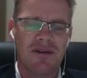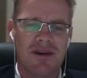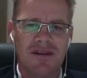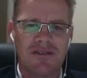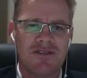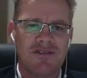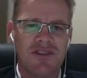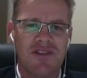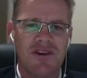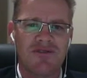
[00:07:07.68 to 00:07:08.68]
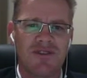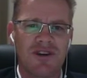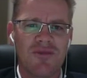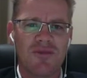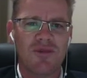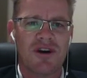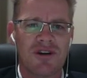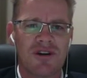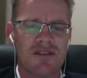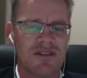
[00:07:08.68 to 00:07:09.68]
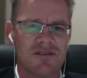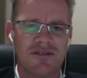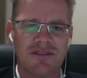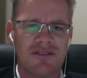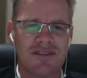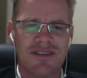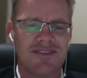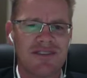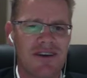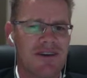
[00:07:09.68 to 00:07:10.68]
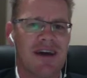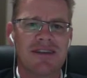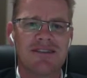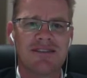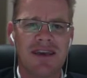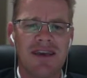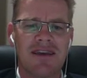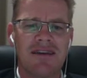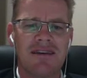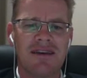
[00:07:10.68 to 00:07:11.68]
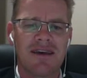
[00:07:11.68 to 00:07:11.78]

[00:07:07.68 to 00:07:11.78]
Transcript: Just those variable costings that they just don't understand.